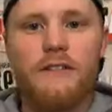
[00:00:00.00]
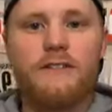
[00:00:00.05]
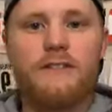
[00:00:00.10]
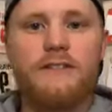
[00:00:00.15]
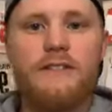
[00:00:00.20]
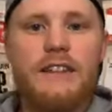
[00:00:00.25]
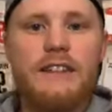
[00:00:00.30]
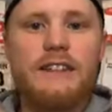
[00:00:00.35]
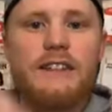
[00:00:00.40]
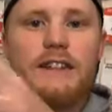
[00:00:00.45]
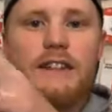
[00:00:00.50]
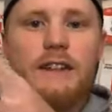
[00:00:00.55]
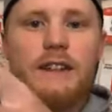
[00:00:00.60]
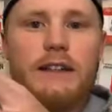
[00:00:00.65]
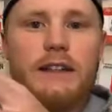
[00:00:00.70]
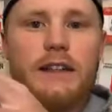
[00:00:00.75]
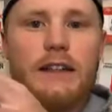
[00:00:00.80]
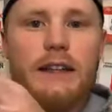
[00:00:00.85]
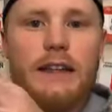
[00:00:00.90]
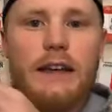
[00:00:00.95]

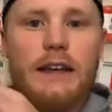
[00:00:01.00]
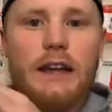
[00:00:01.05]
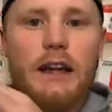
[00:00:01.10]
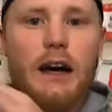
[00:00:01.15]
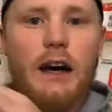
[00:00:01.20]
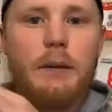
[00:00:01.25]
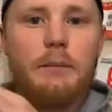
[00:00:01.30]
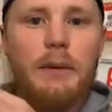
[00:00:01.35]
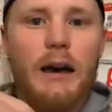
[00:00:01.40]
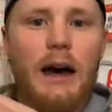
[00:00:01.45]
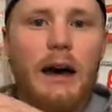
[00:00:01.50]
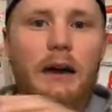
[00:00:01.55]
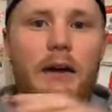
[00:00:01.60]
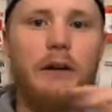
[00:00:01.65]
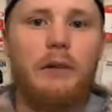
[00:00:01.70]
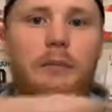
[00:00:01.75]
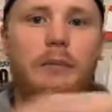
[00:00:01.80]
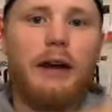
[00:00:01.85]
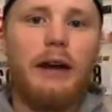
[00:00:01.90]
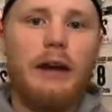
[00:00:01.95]
physically get up out
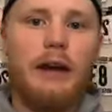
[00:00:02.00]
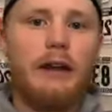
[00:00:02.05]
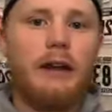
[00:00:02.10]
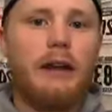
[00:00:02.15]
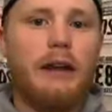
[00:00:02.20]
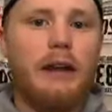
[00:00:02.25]
of bed